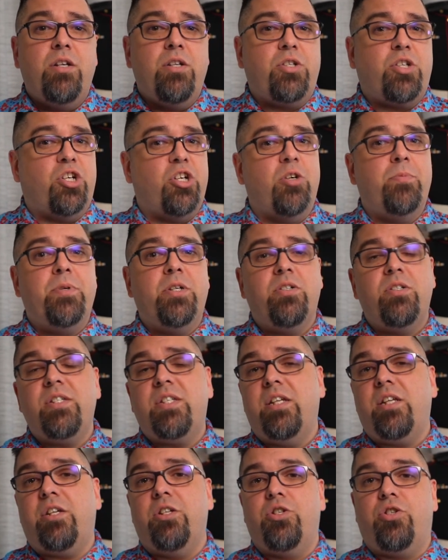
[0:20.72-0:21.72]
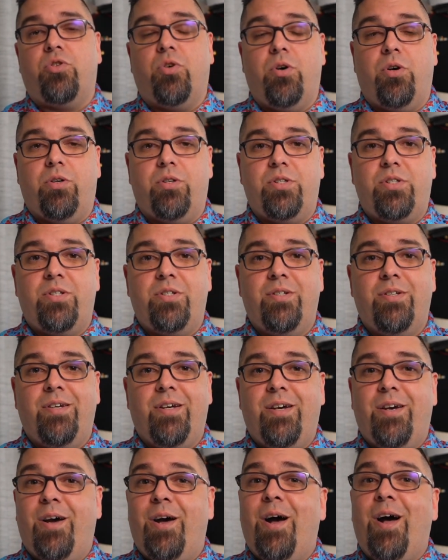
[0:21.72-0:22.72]
terminals, and controls.
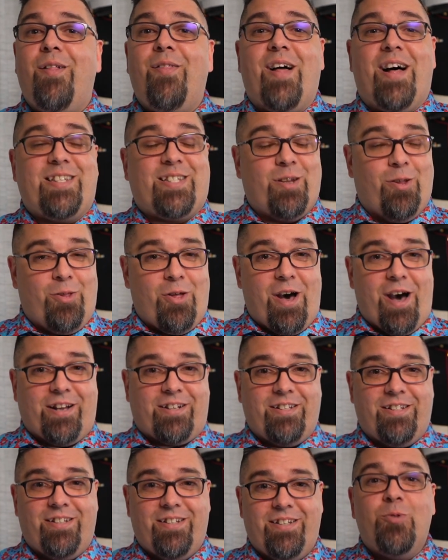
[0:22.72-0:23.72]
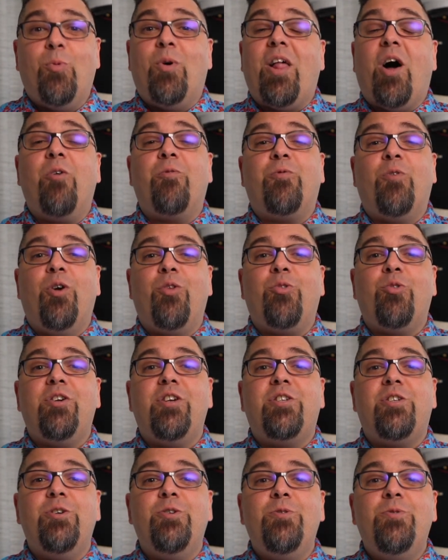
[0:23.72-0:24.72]
That's a lot. Without further
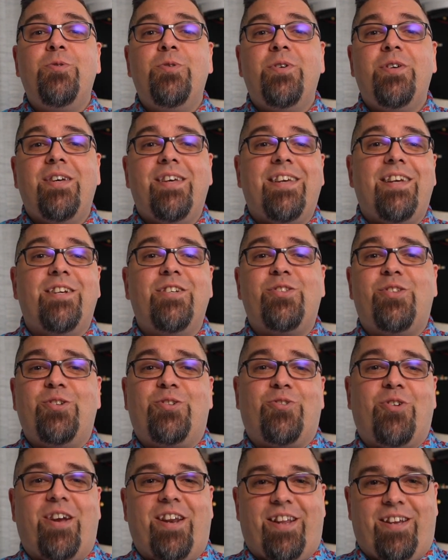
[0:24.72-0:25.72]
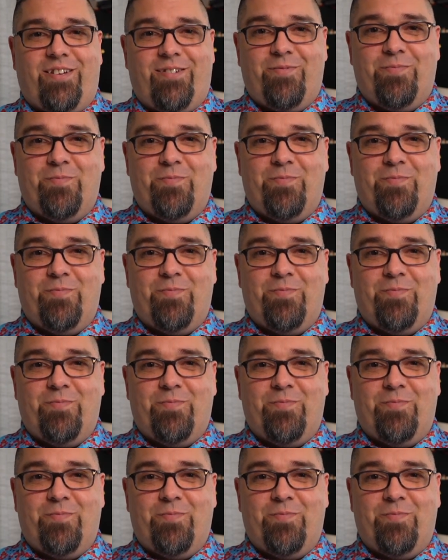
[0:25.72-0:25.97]
ado, here's the training.